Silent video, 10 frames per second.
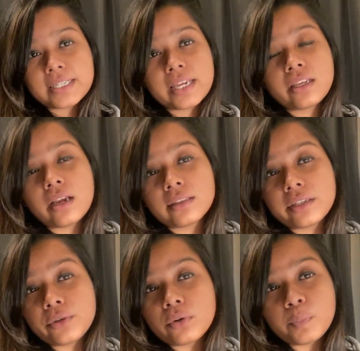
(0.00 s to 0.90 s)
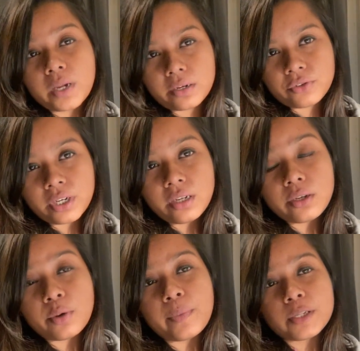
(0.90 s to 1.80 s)
any other Europe country.
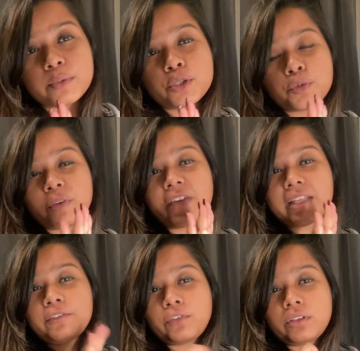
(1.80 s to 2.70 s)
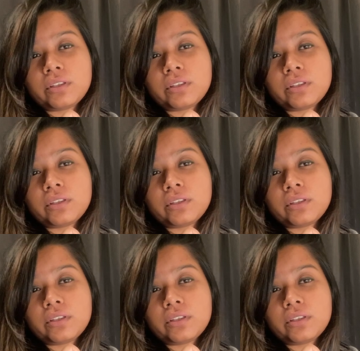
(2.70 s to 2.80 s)
Your passport should be valid for